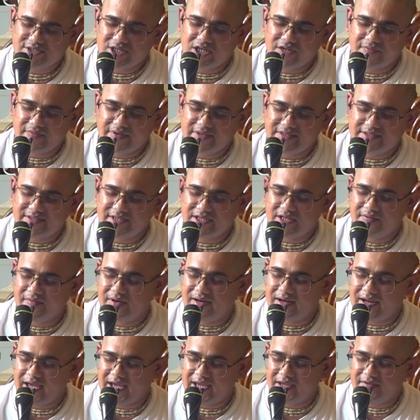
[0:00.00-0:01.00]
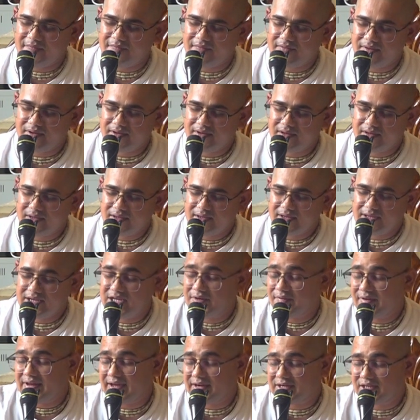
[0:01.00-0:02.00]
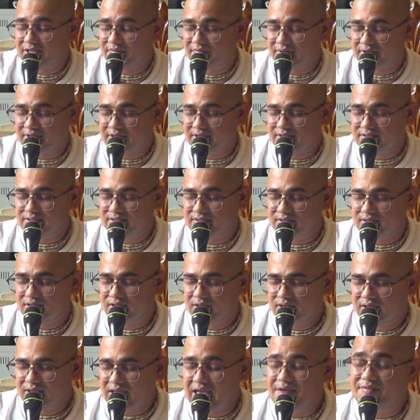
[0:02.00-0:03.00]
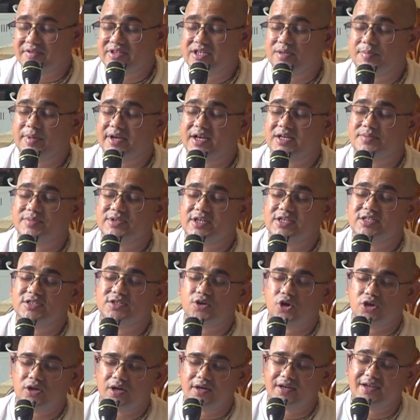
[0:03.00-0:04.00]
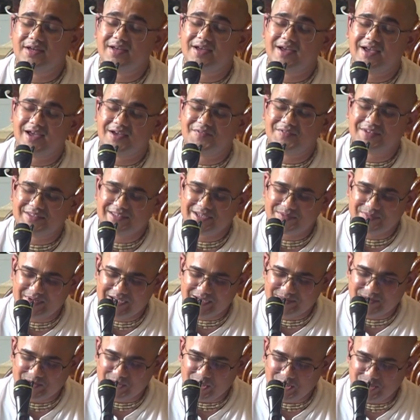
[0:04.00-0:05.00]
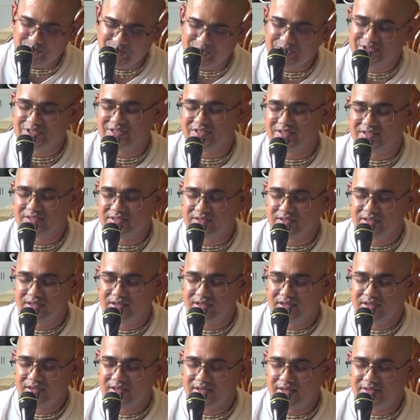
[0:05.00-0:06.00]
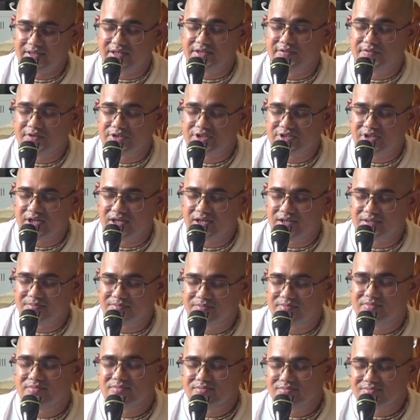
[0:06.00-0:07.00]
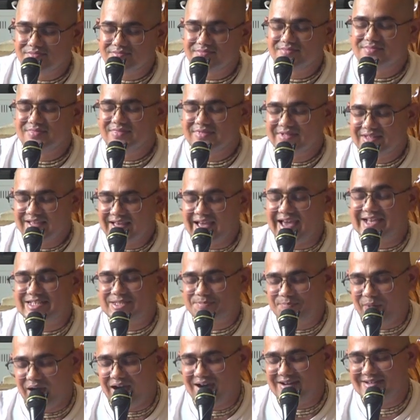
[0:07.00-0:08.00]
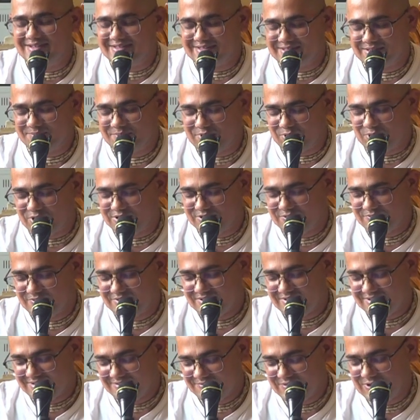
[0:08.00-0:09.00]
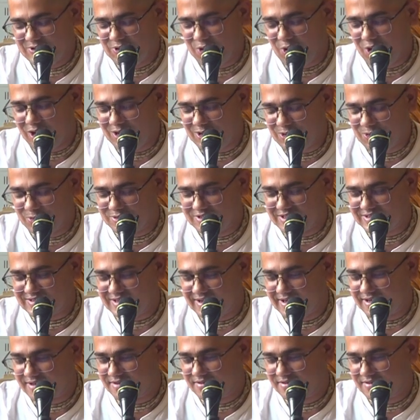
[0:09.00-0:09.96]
service in our life, in our activities, everything becomes auspicious. And then Krishna expands, because you know, all know, just like